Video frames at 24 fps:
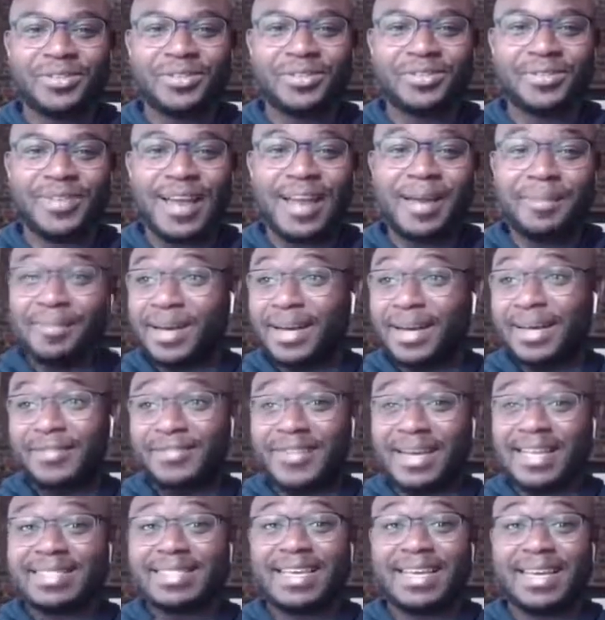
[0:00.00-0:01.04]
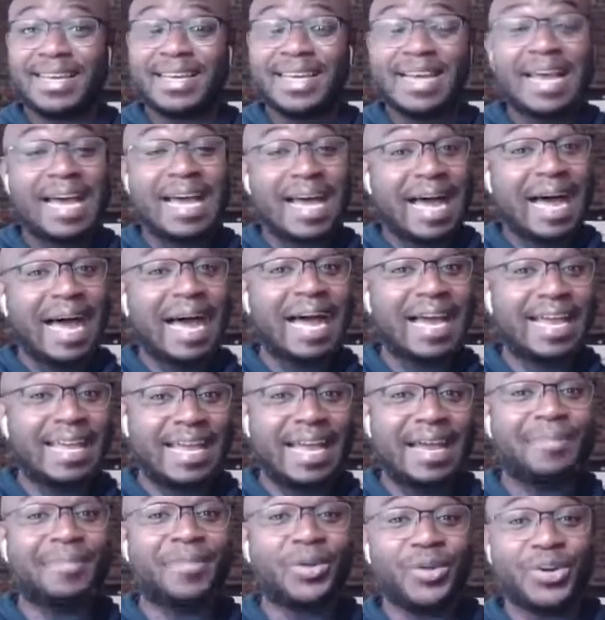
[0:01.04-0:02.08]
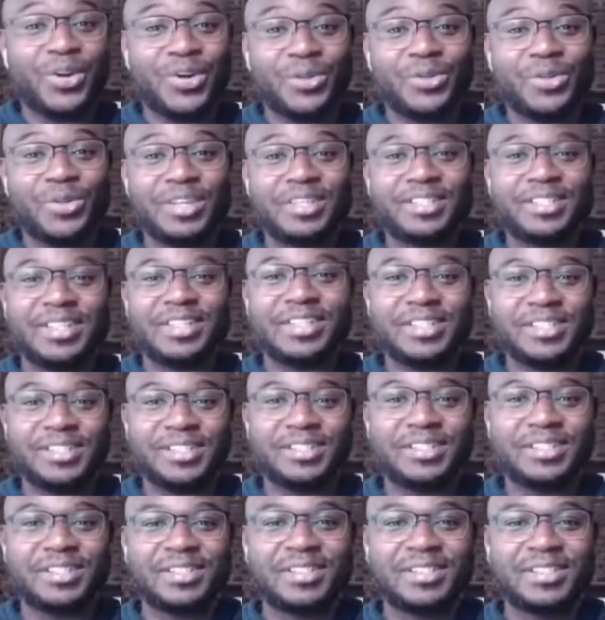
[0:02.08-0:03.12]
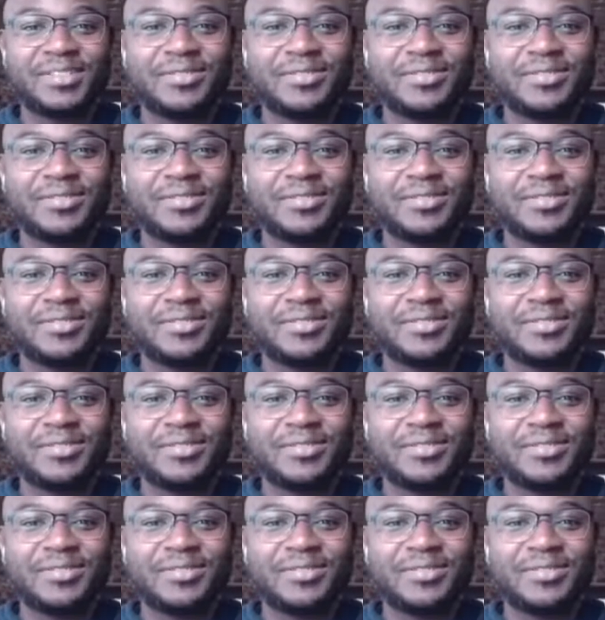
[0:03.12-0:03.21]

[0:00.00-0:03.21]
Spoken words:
Right? But if I say I am going to do these dishes,